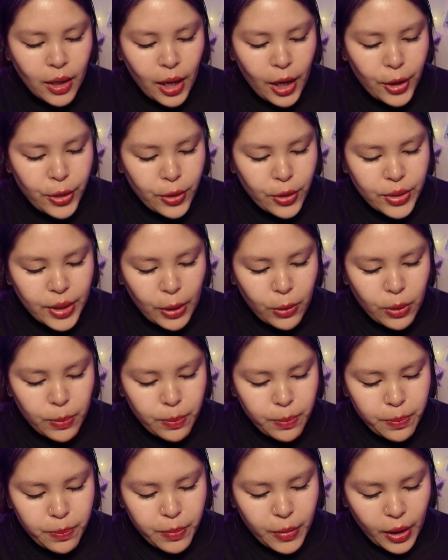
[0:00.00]
I thought that would
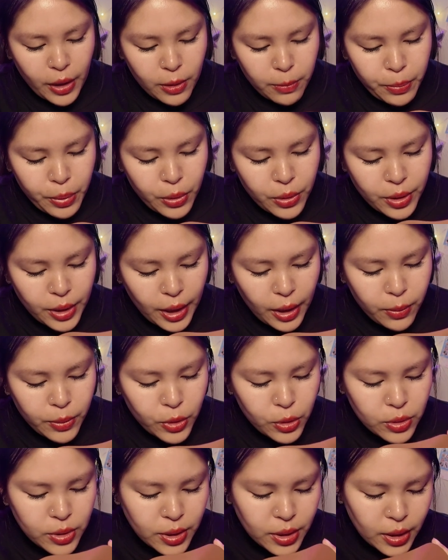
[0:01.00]
kind of pull it out.
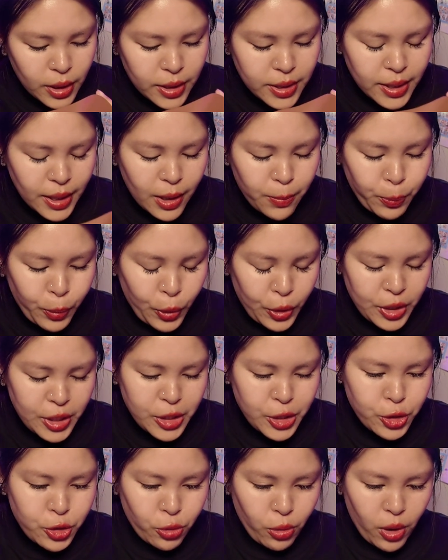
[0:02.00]
There's like, it's like pretty
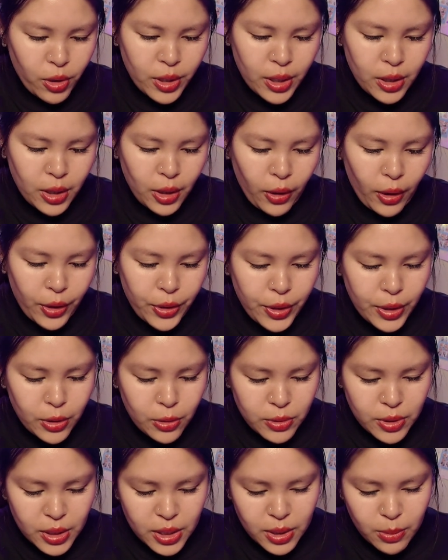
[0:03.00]
strong in there. I think
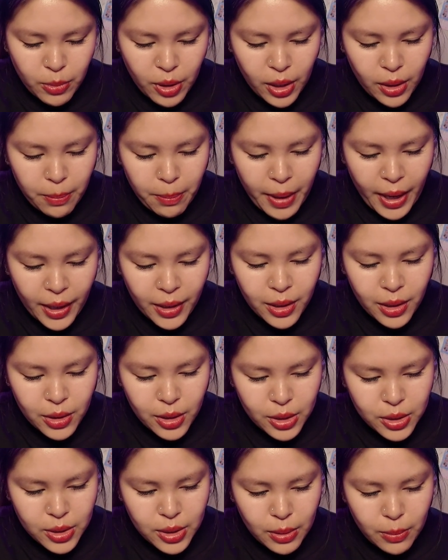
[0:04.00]
there's like some kind of magnet
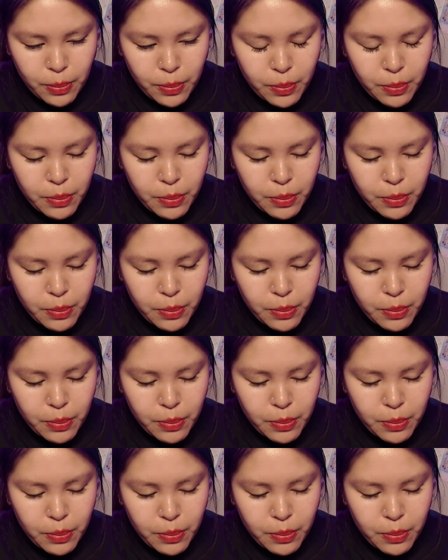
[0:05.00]
that's like